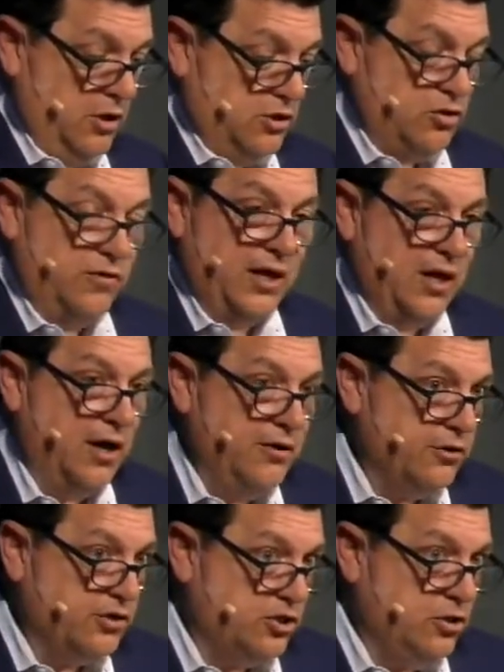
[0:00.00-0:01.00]
So they
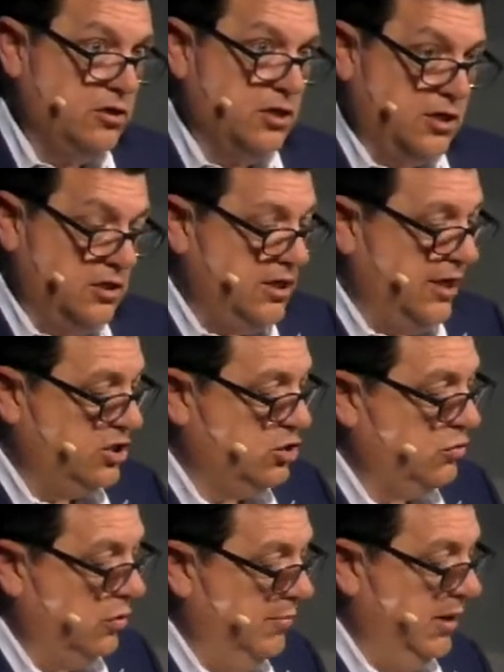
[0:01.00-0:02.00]
understood the
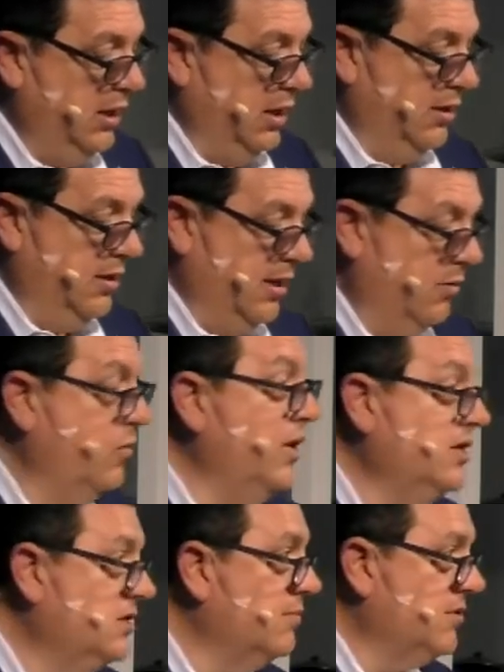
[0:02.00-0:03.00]
contextual meaning that
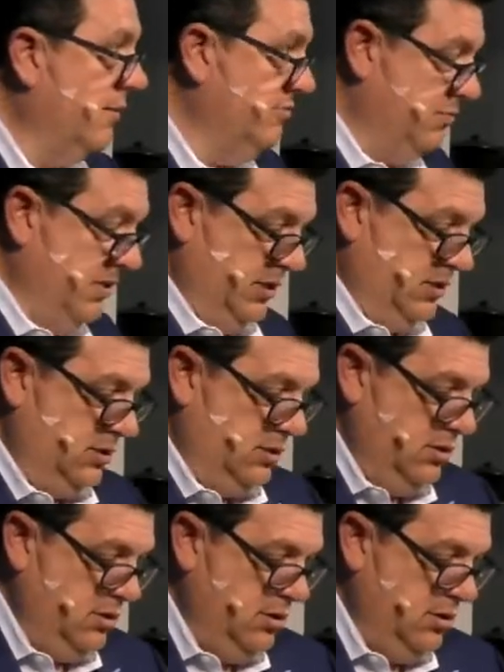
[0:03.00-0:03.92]
we sometimes miss.